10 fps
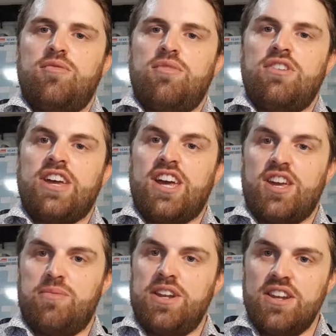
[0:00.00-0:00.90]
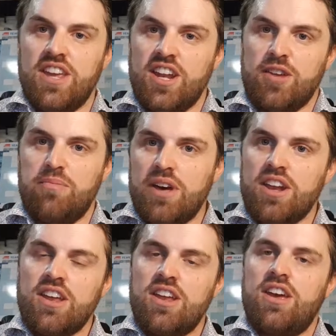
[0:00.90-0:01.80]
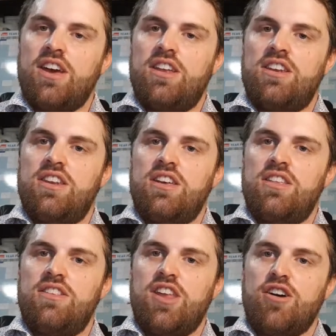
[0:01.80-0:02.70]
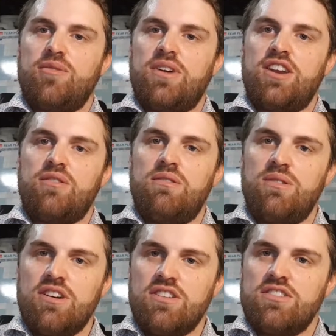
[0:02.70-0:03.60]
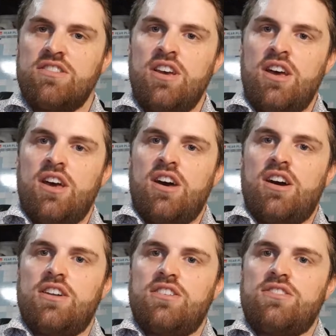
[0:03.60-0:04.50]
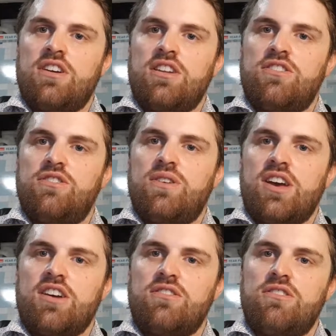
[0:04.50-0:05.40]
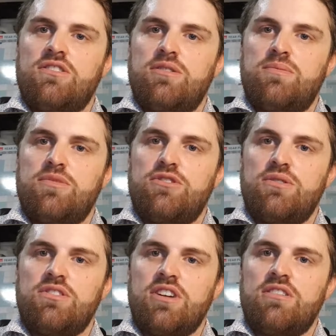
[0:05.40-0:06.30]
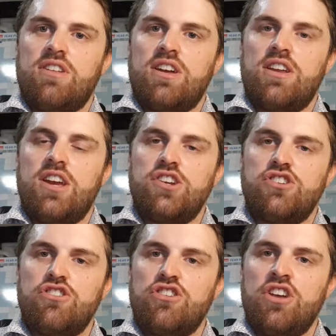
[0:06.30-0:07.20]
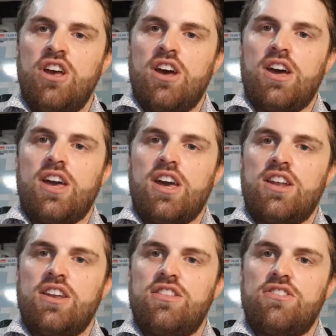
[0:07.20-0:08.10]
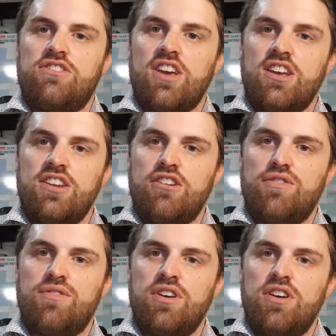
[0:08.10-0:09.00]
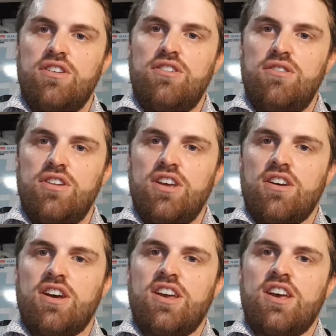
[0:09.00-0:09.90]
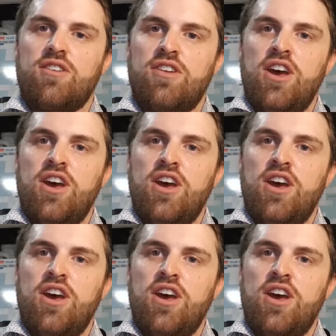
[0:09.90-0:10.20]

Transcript: Like, I had been getting better, and now I'm getting worse. I decided to act on some suicidal ideation I had in the second year of uni. I had